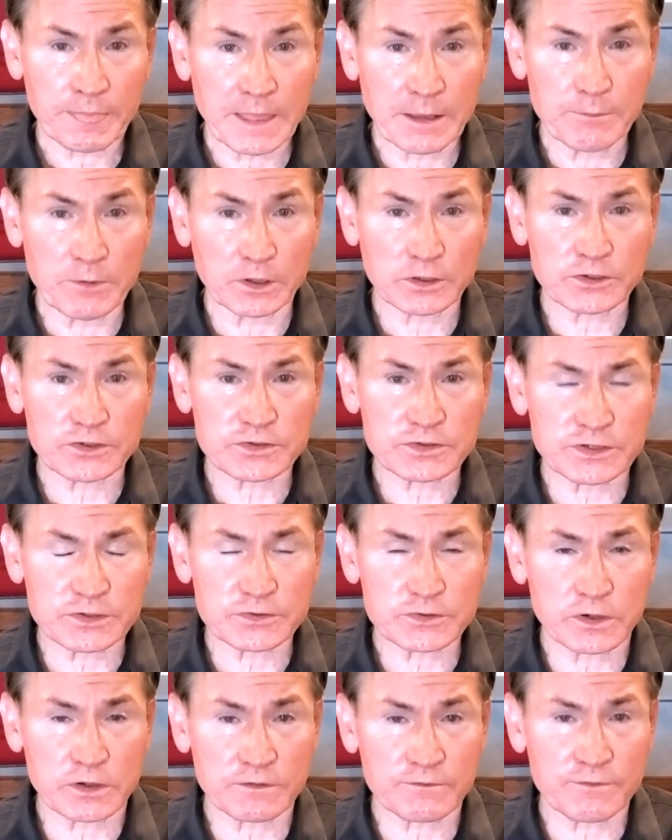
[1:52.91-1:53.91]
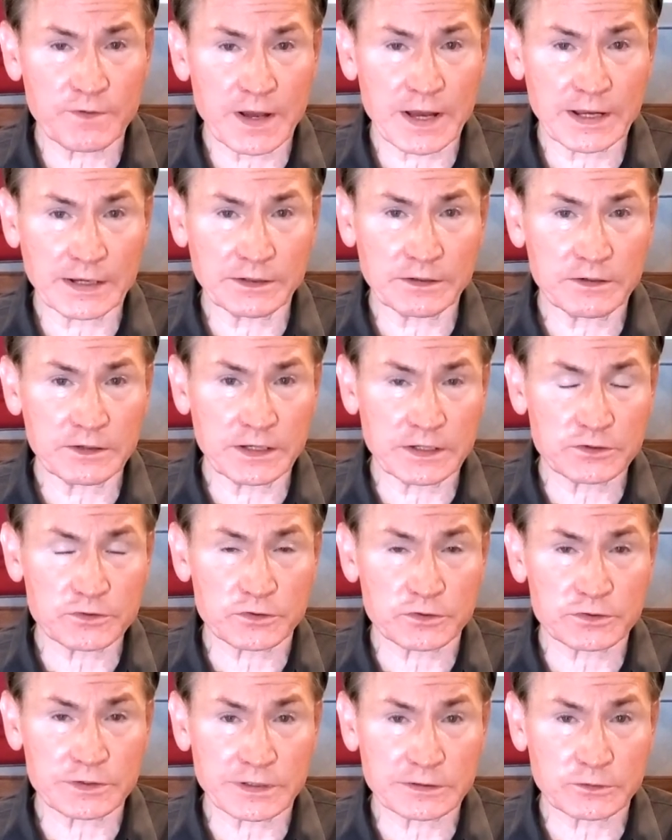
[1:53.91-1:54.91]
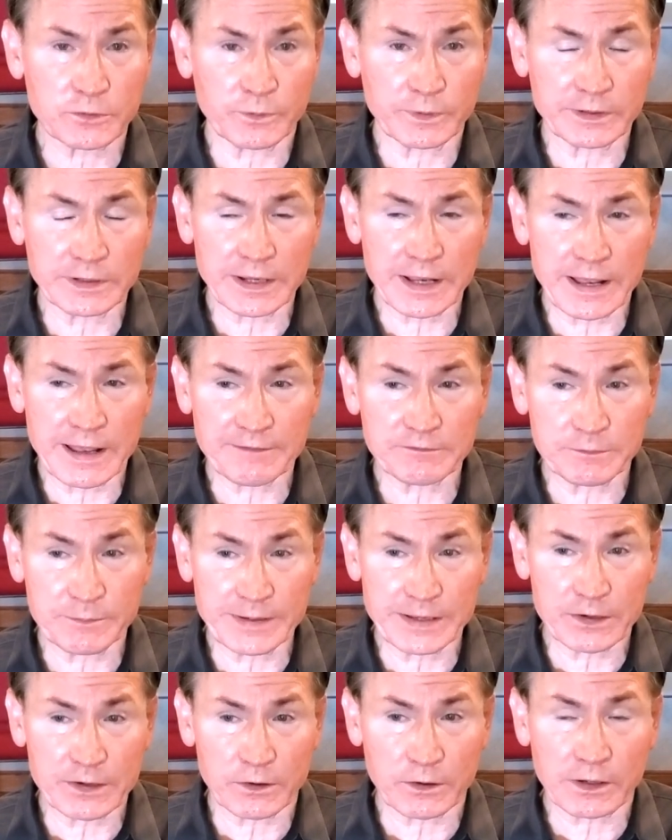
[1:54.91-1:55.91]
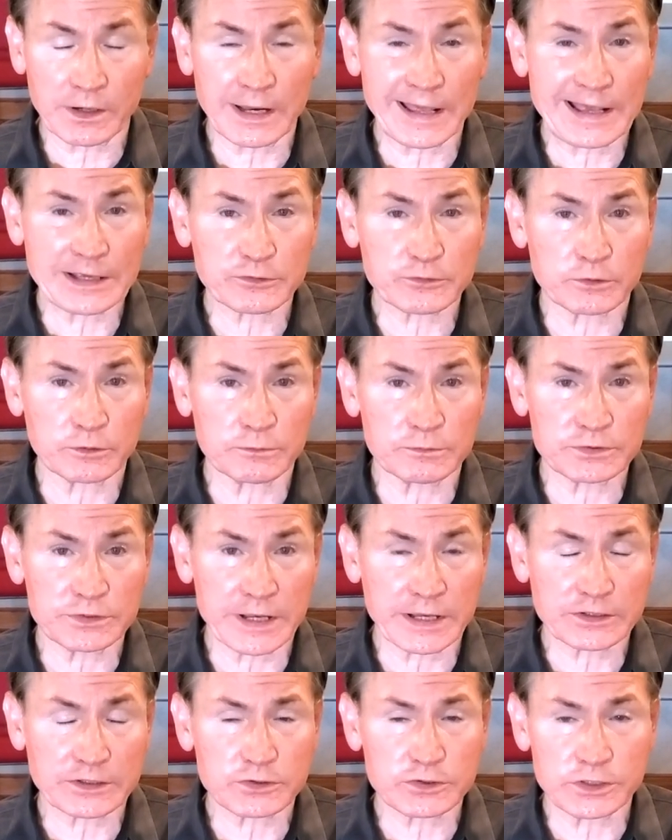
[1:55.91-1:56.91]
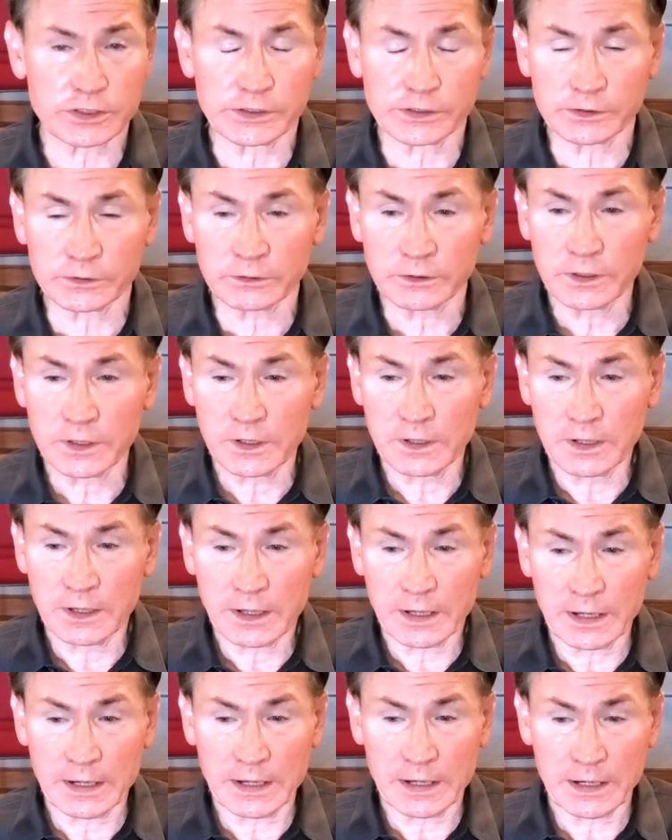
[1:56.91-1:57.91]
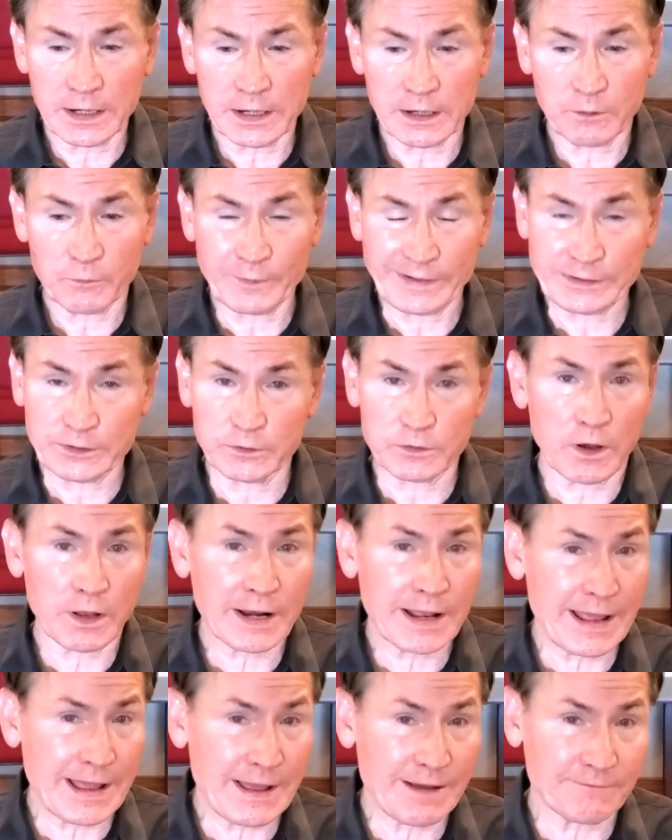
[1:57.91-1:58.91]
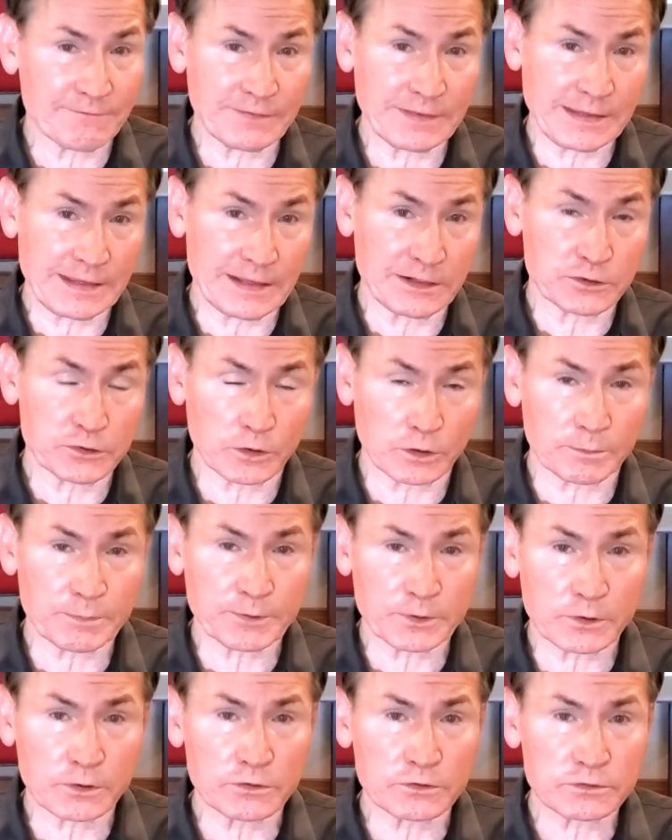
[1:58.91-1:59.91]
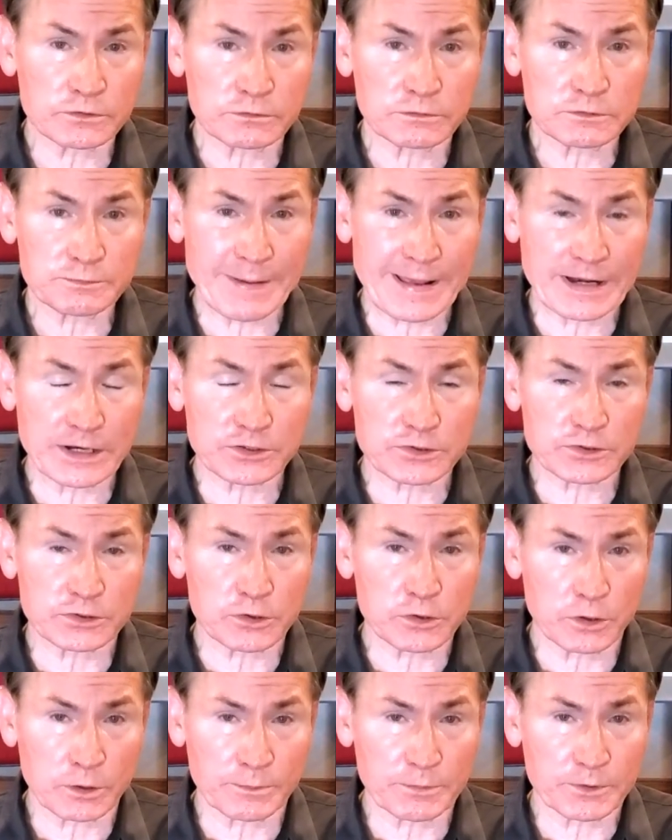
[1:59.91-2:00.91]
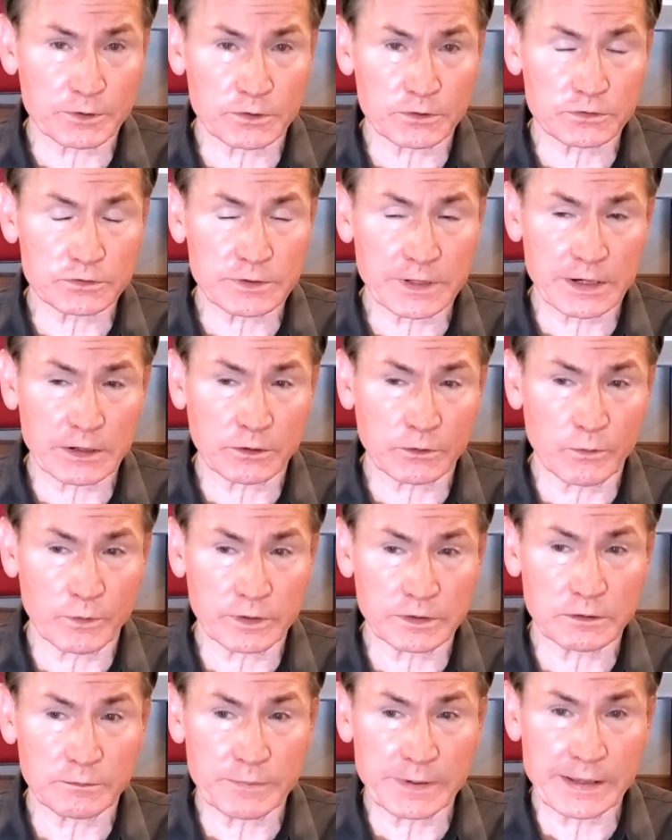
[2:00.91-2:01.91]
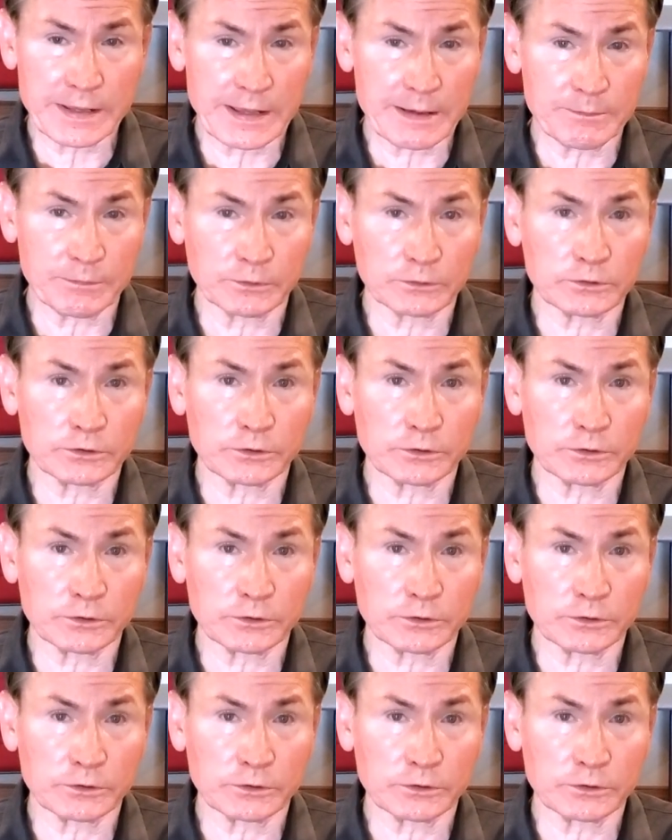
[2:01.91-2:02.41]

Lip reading: emergency certified teachers that's going to have to be in our classrooms next year. We do not have the interpreters, Spanish interpreters, that are going to be able